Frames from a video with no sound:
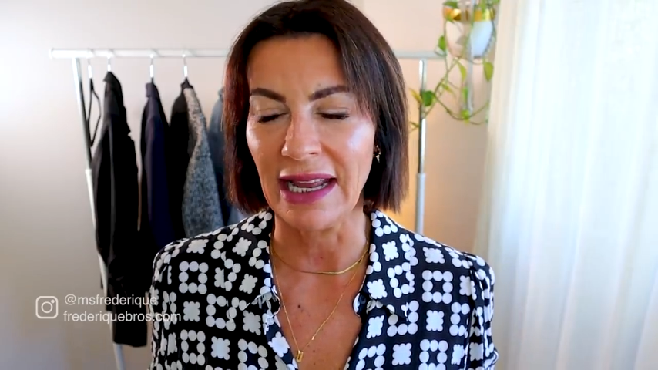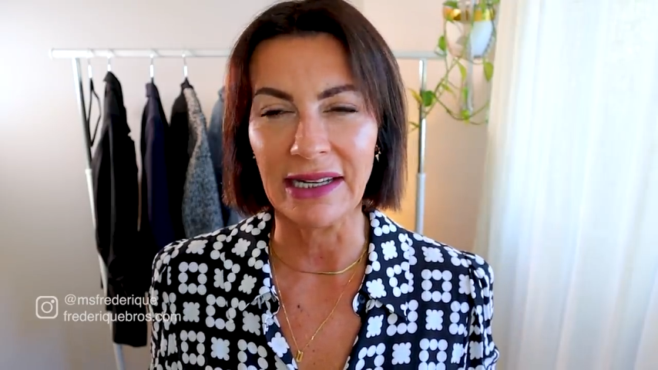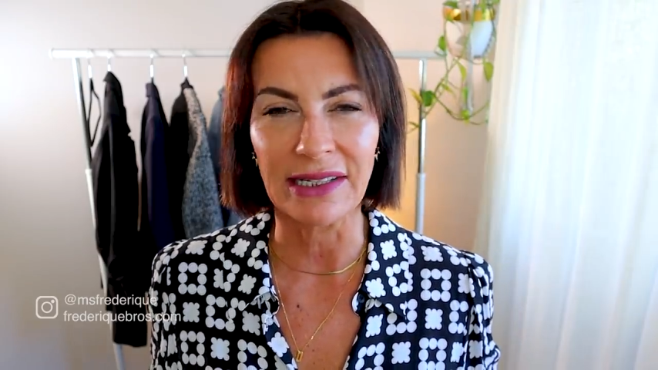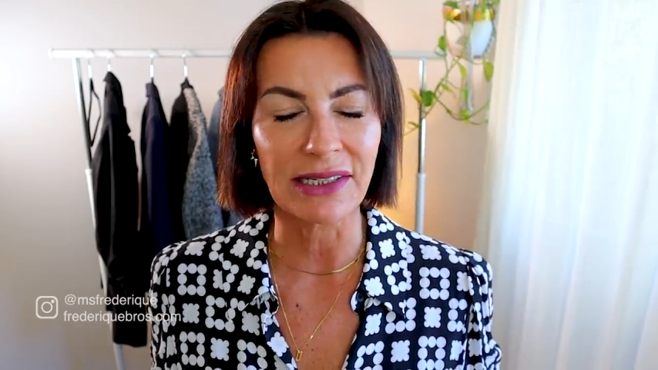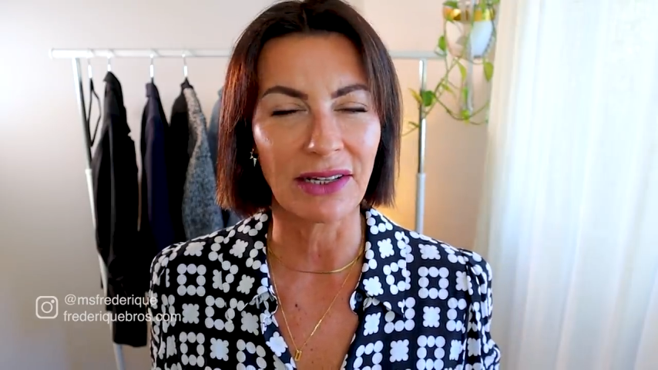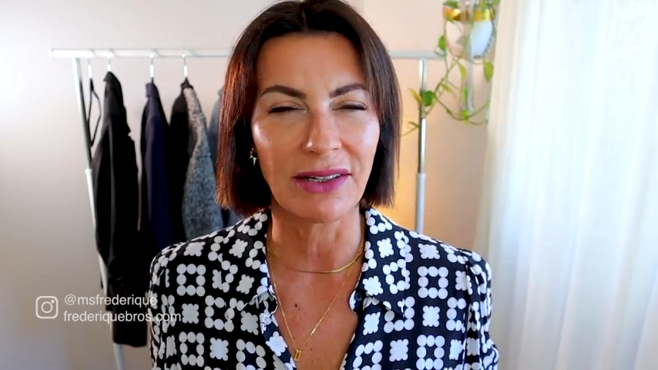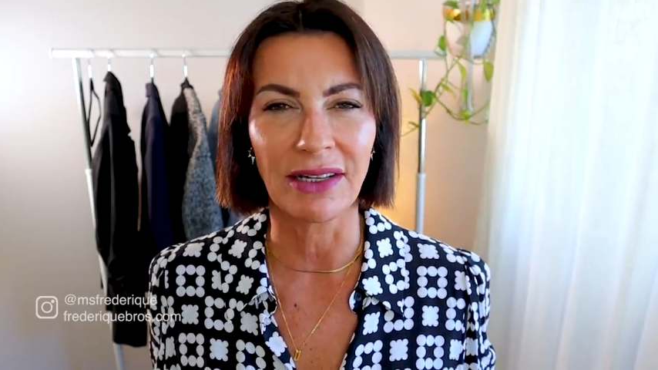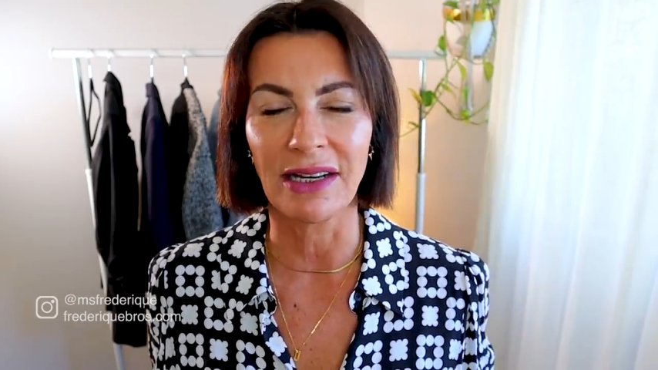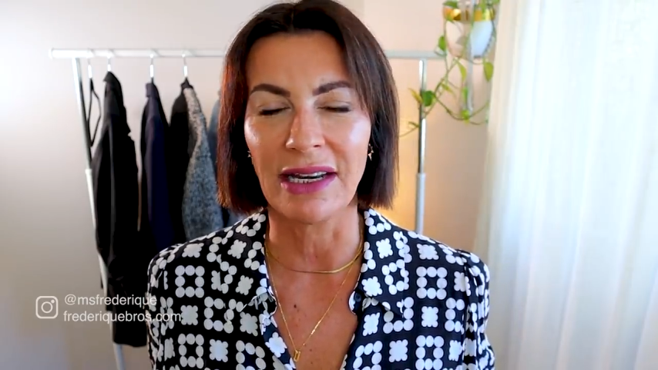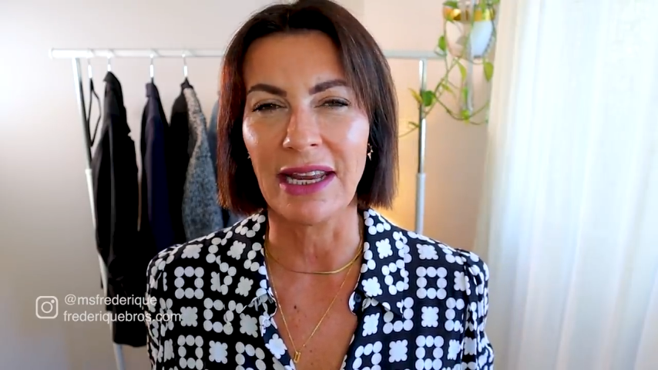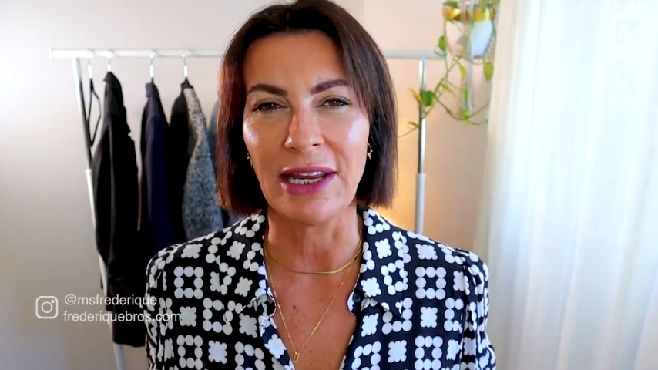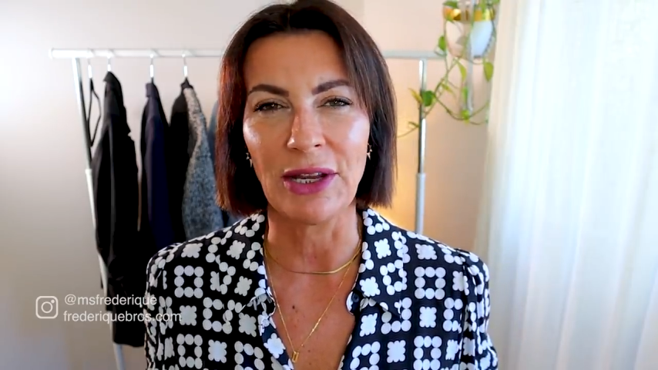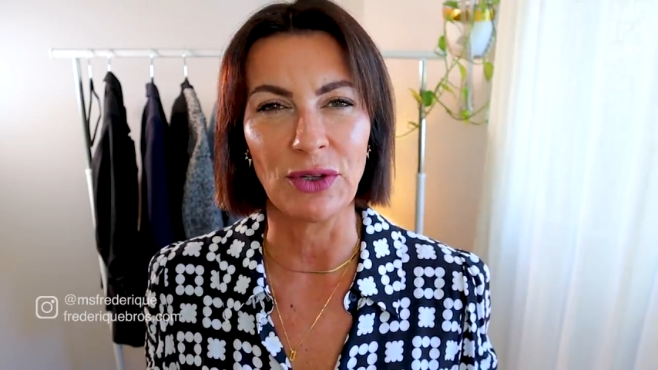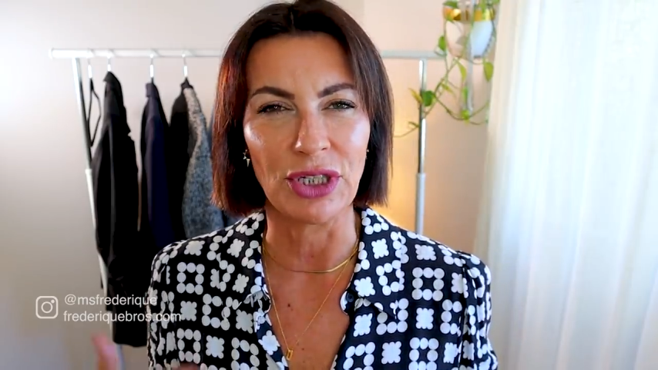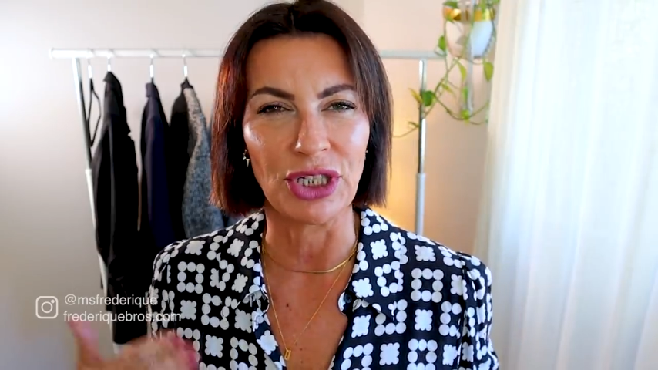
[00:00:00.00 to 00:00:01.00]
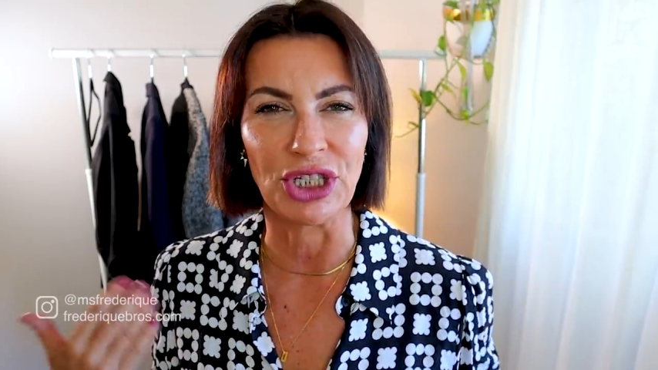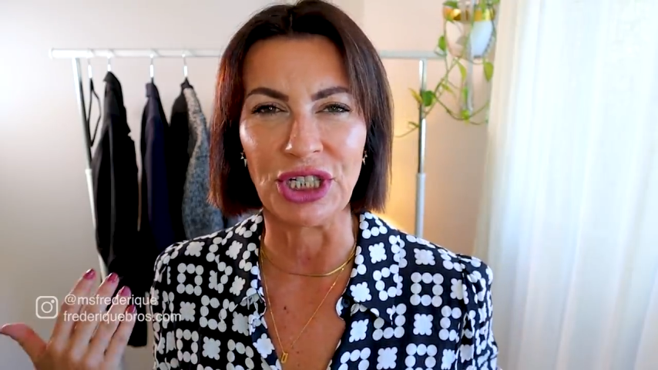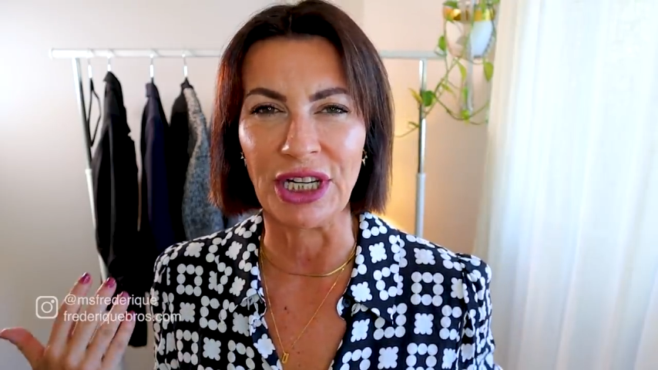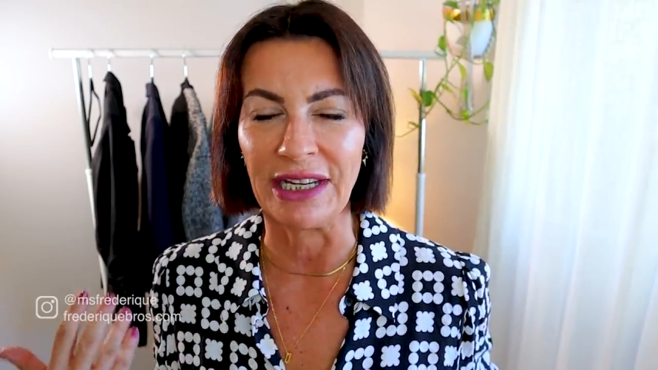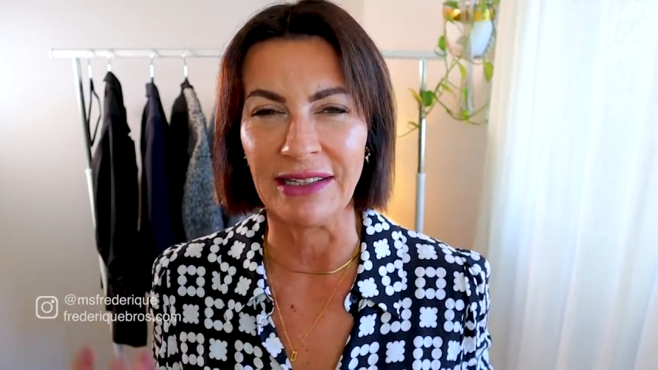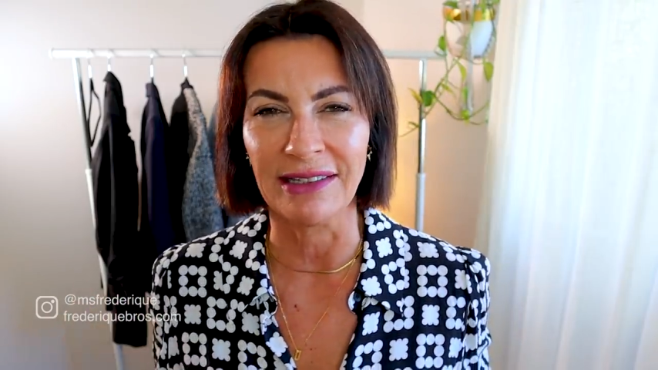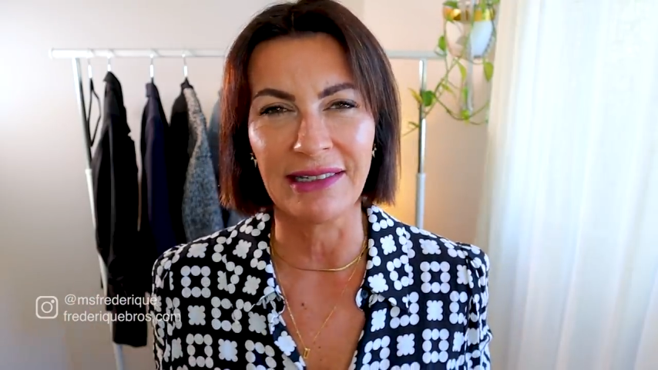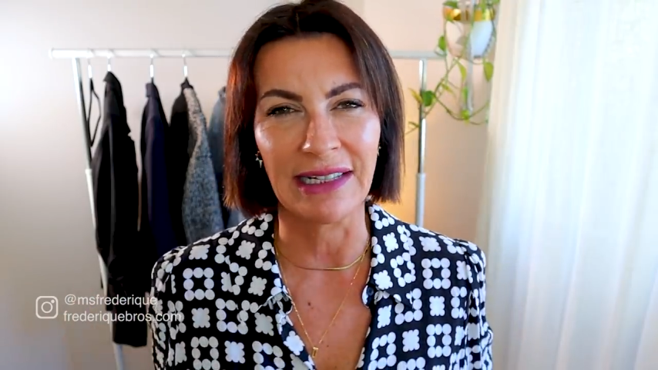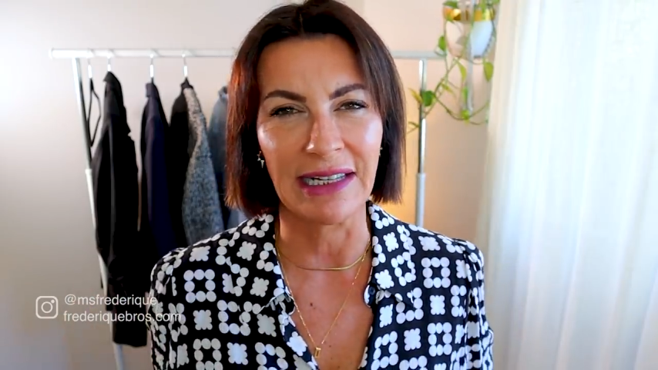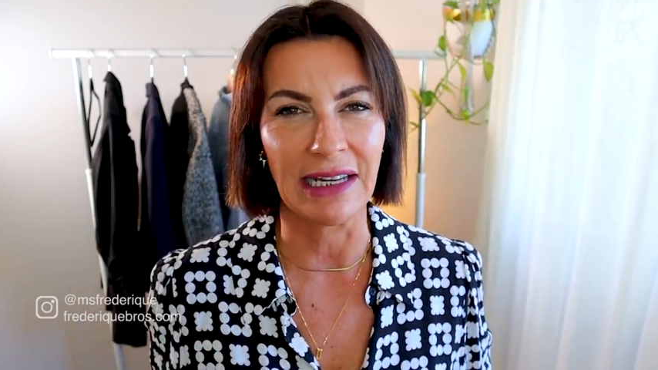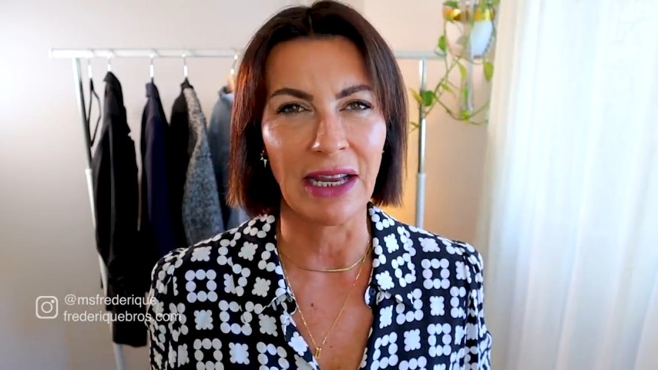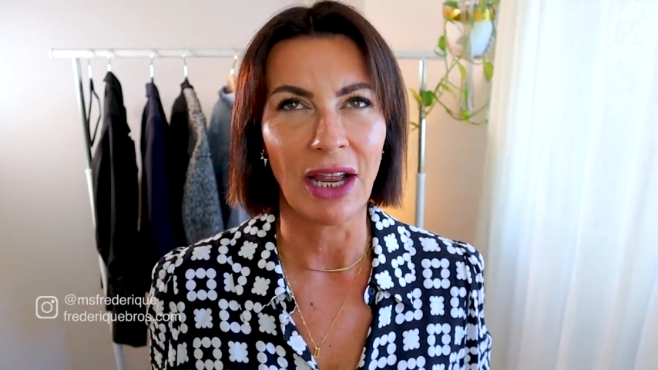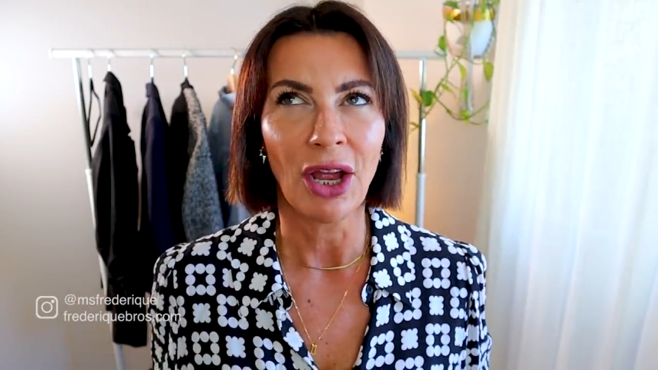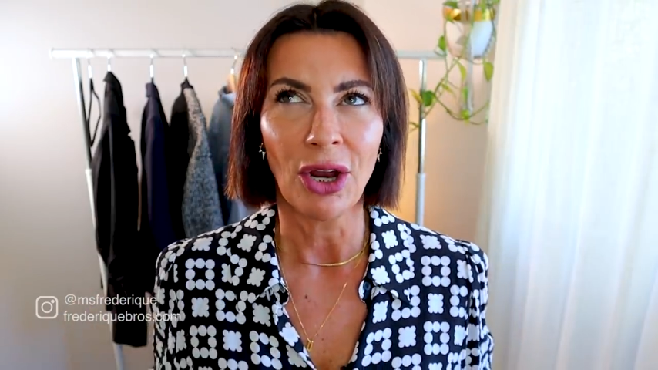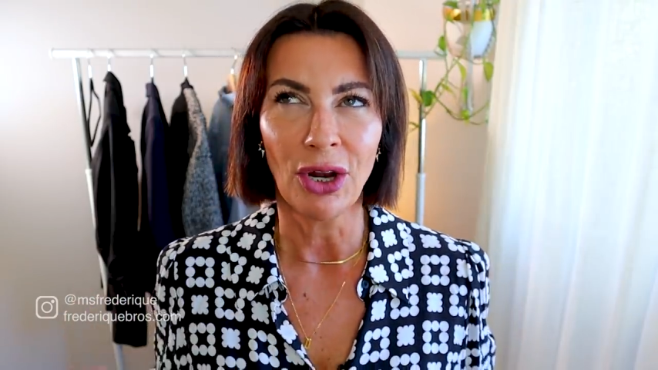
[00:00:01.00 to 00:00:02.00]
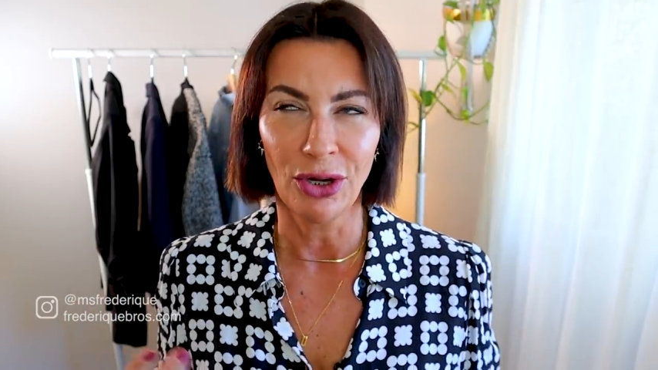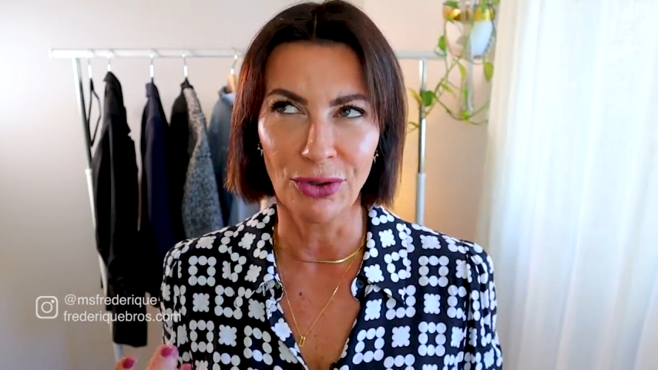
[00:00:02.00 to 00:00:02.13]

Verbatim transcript: and suddenly your jean tee